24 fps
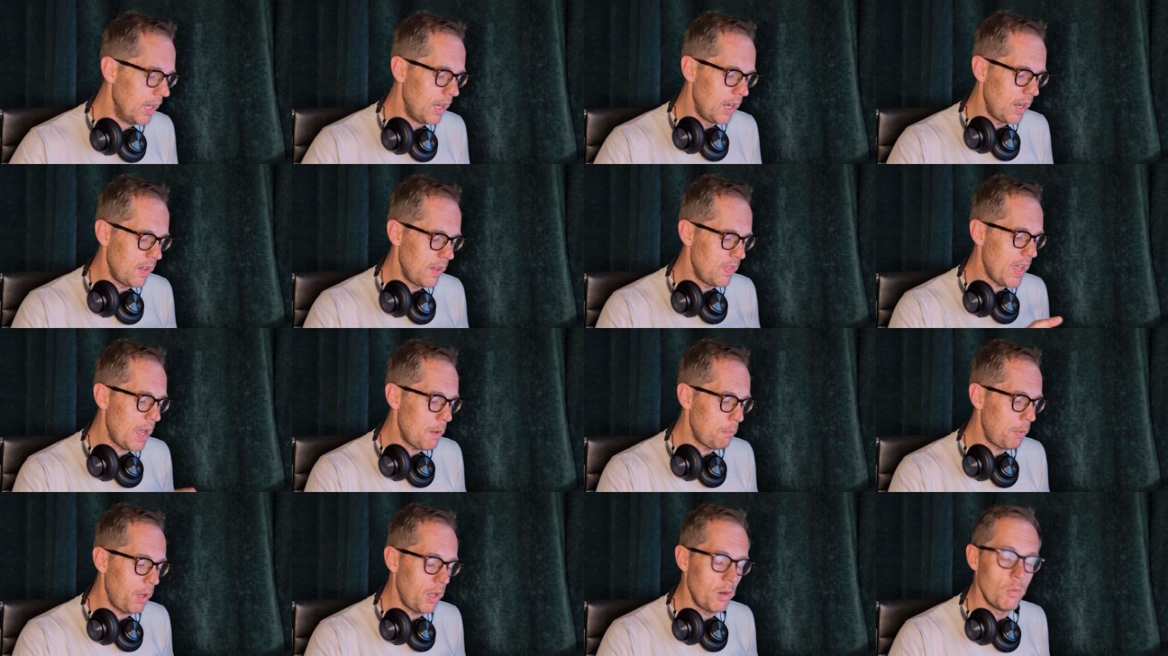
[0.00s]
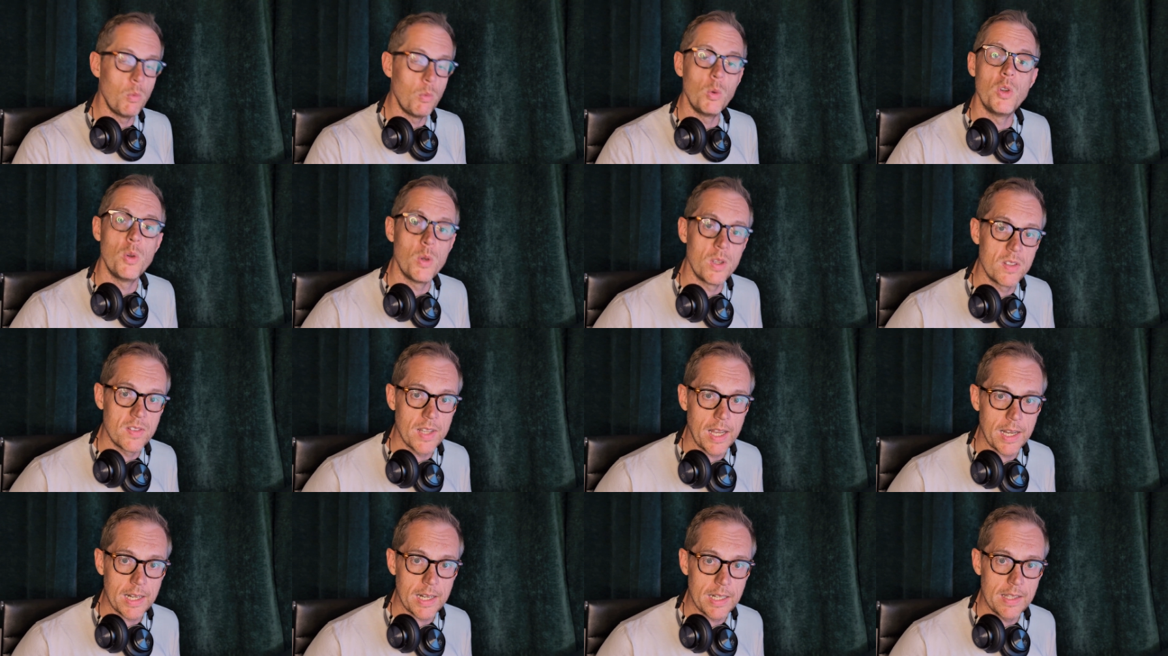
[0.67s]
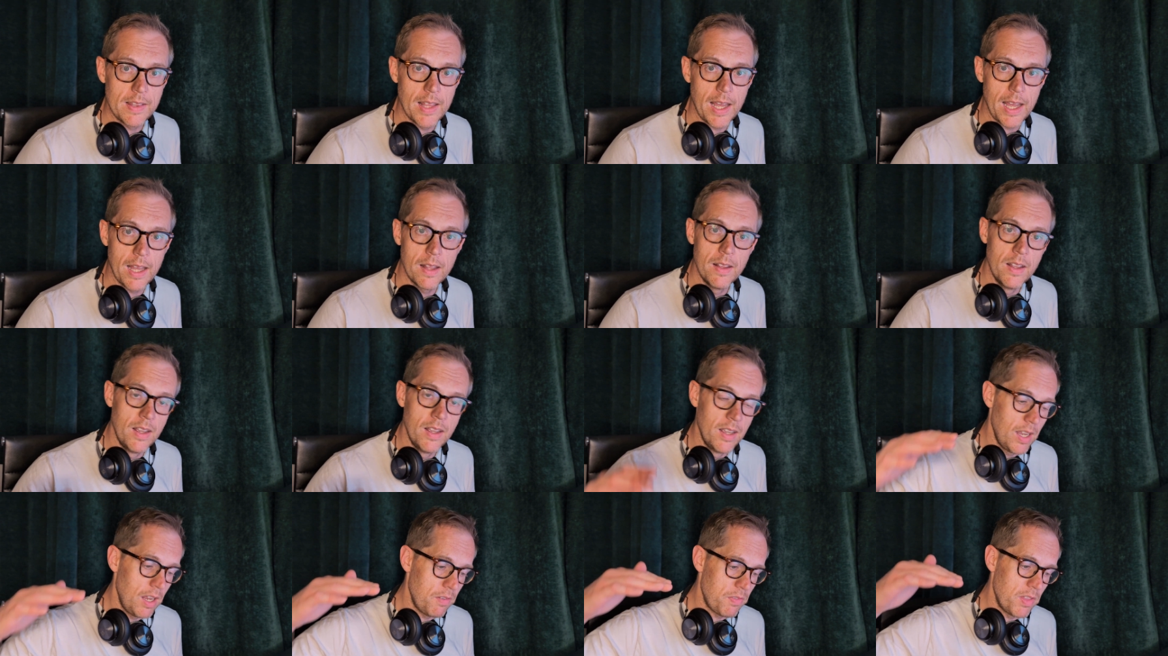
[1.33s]
And that button will do exactly that.
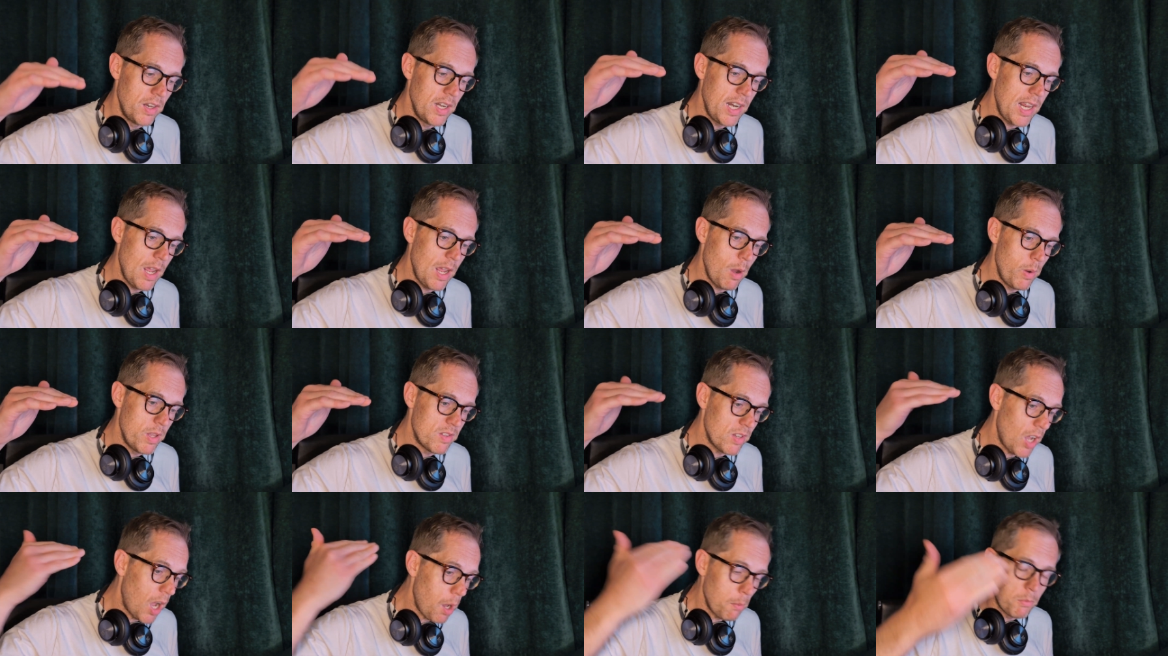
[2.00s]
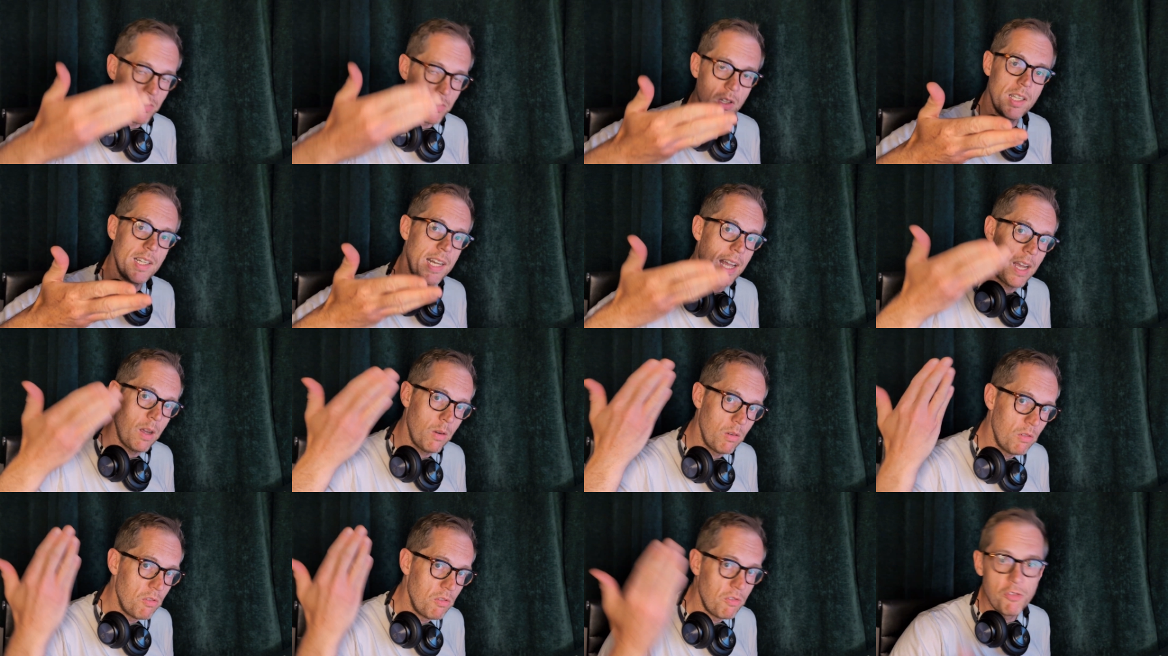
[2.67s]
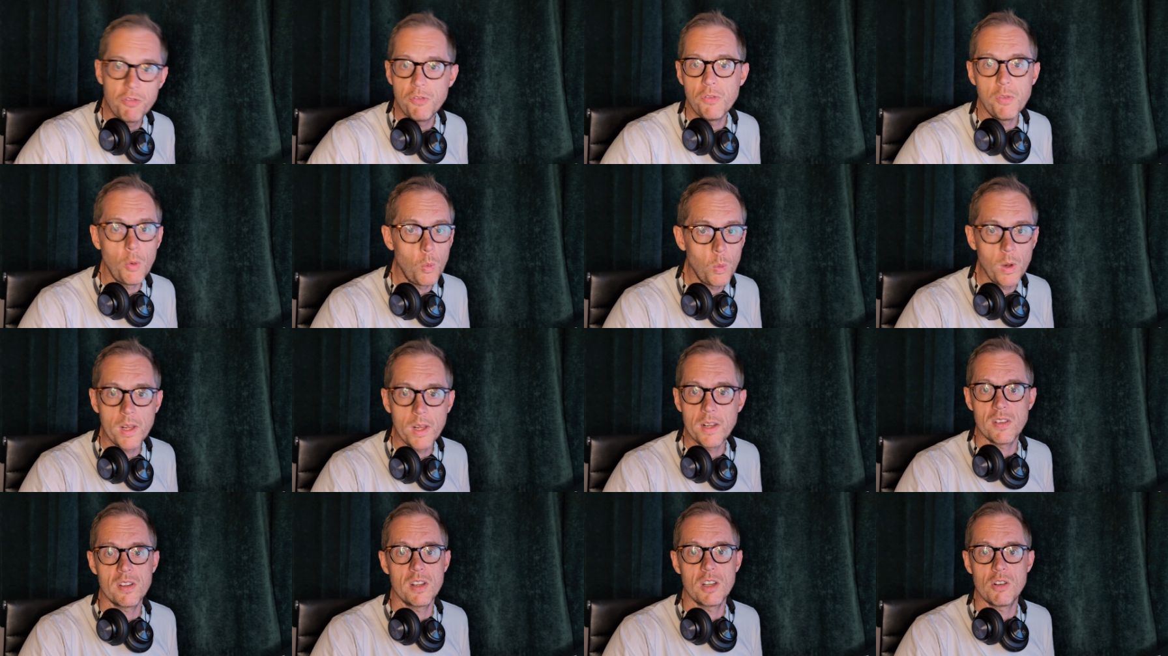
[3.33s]
If the Neo is upside down and
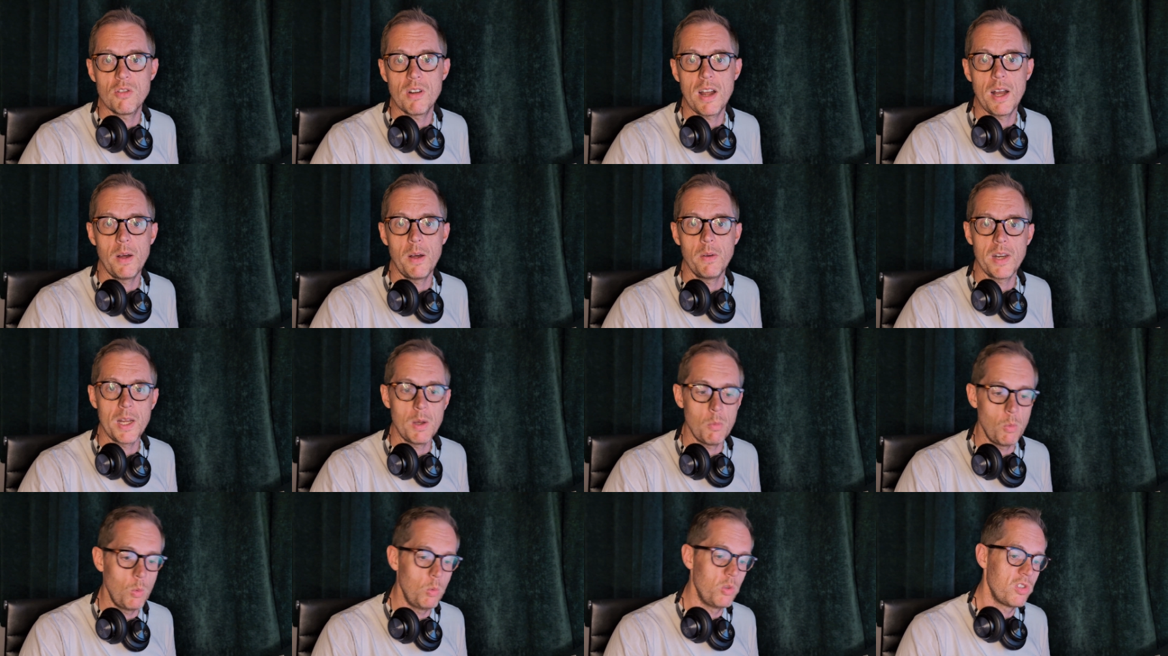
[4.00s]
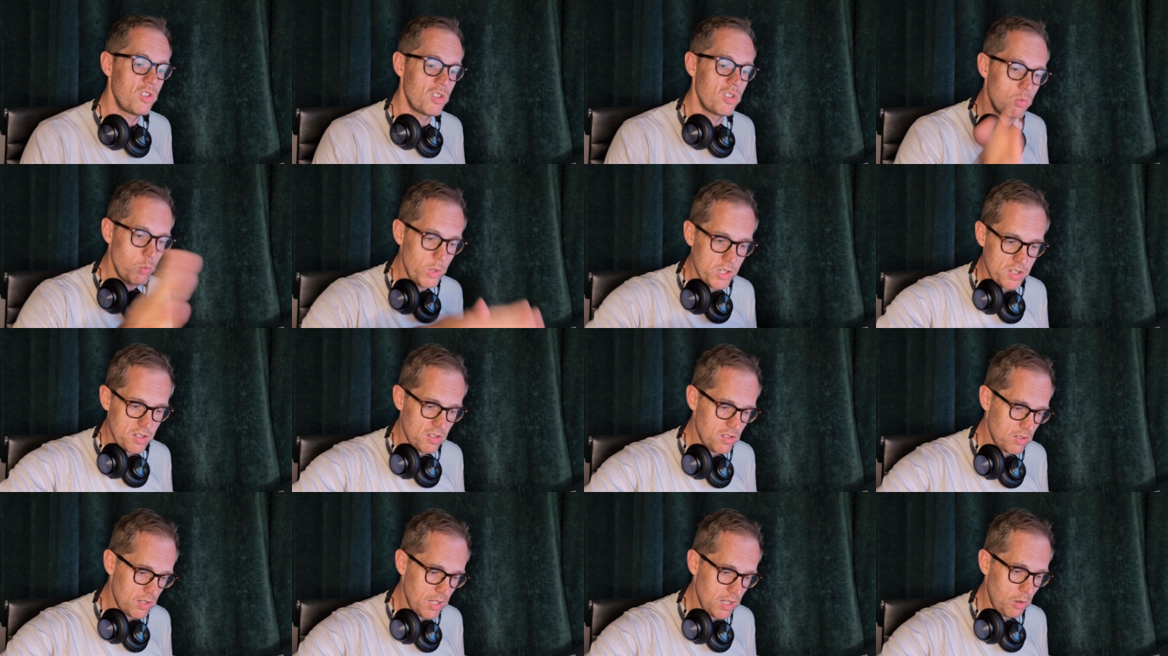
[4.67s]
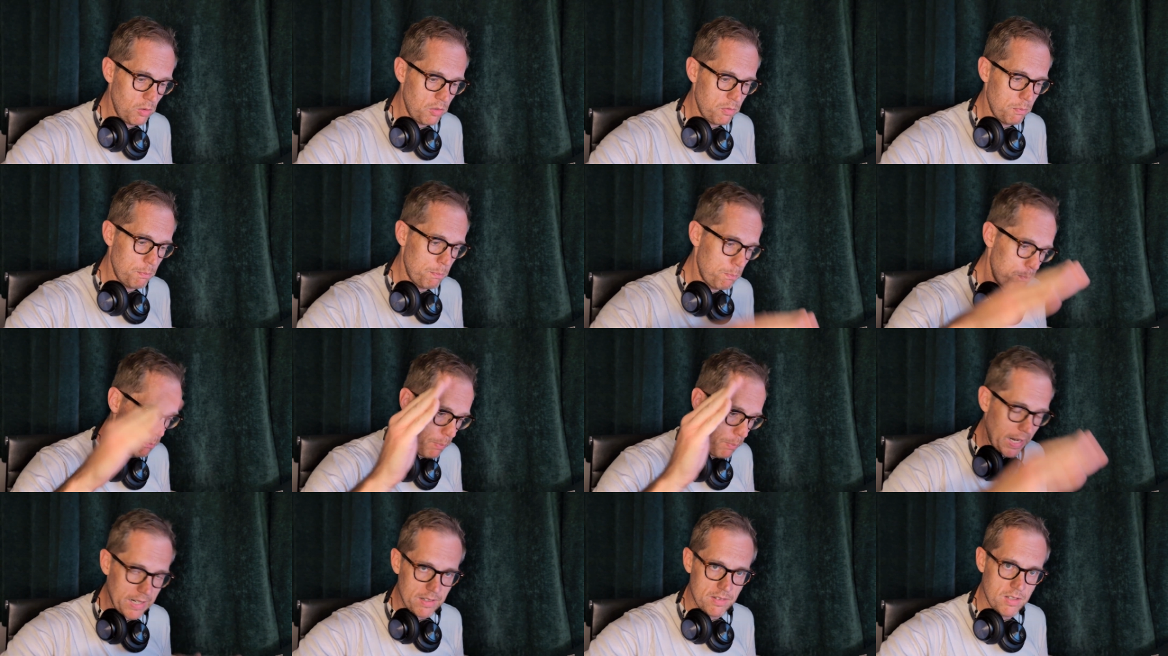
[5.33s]
falling to the ground, it will switch itself
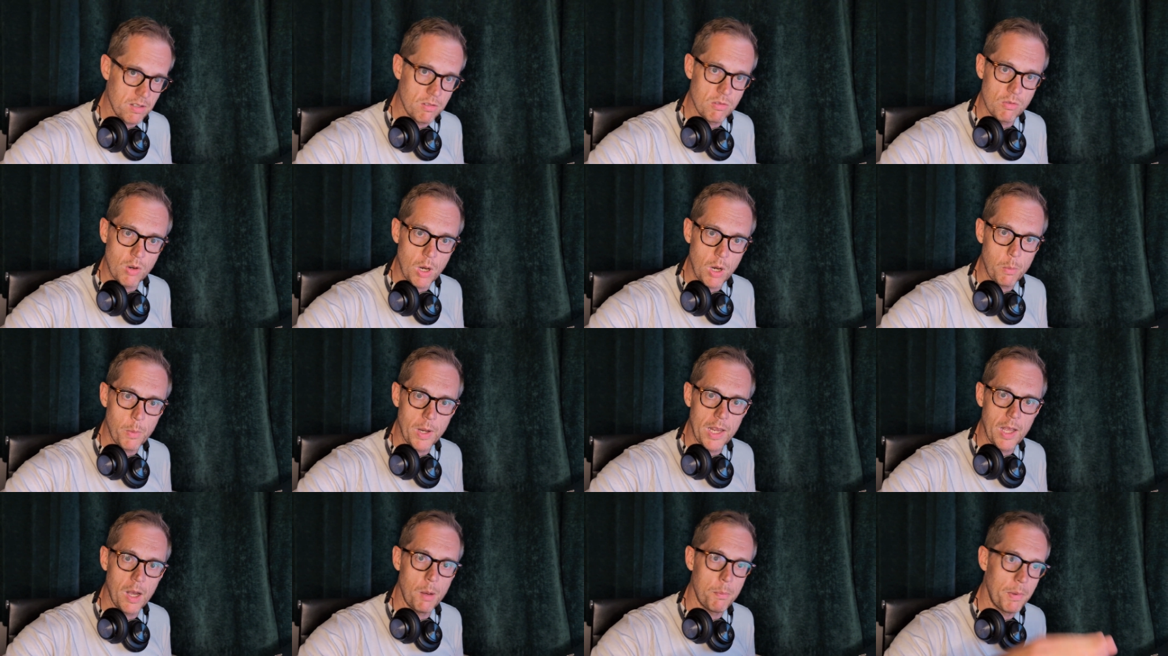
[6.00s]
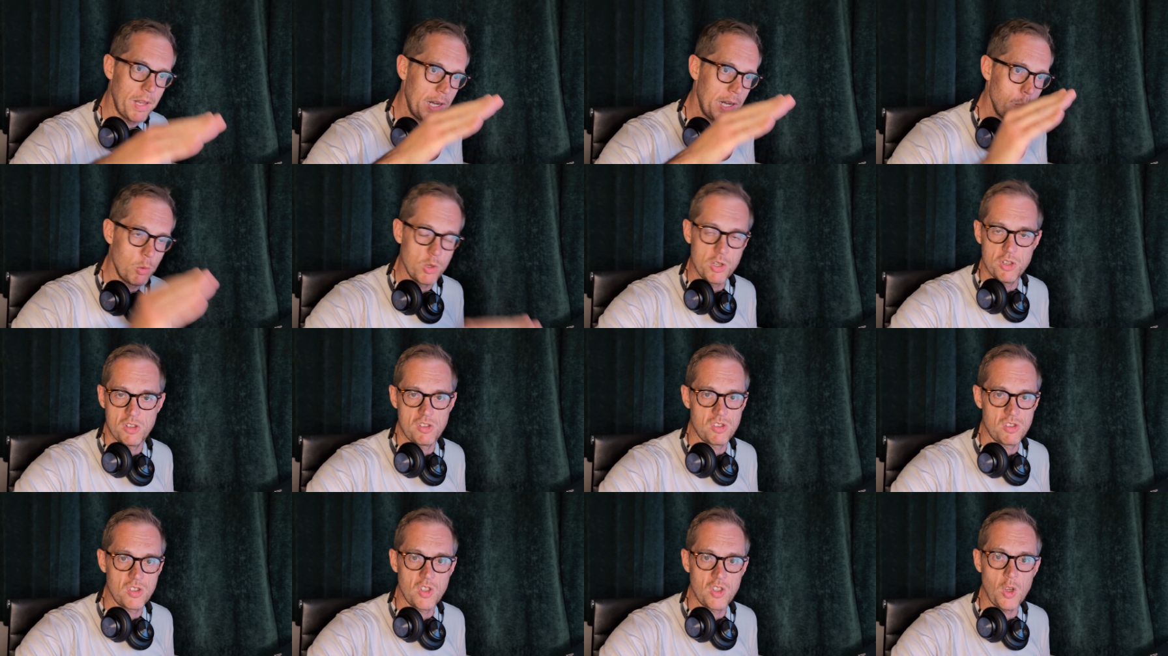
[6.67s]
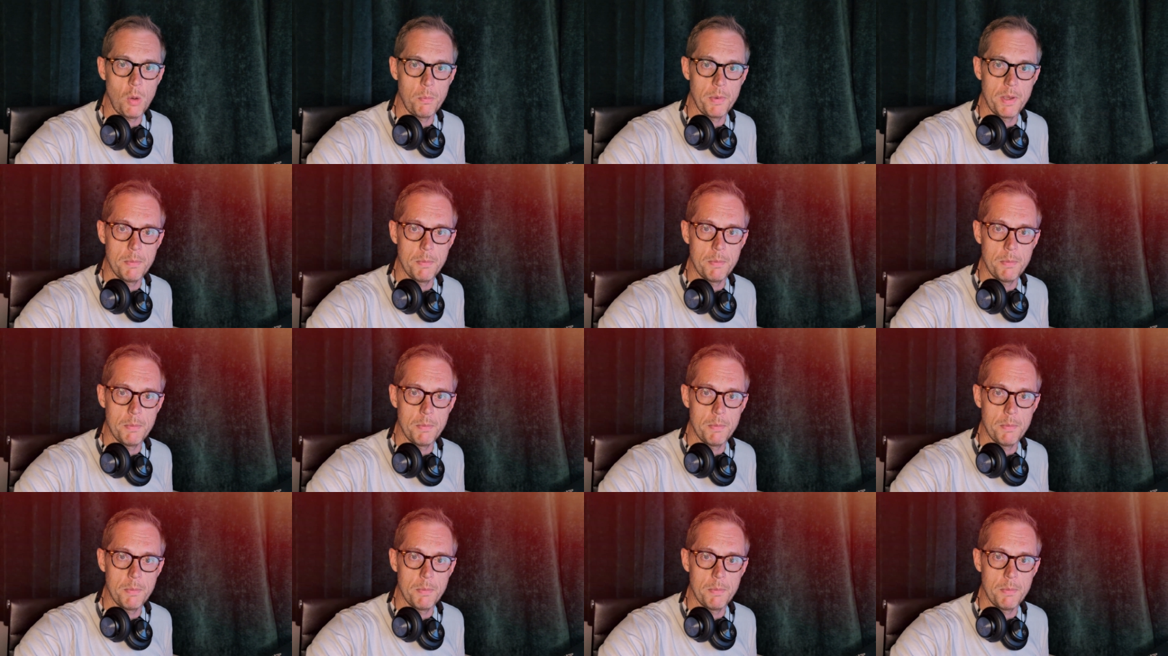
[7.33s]
back to the right way up and it will just stop in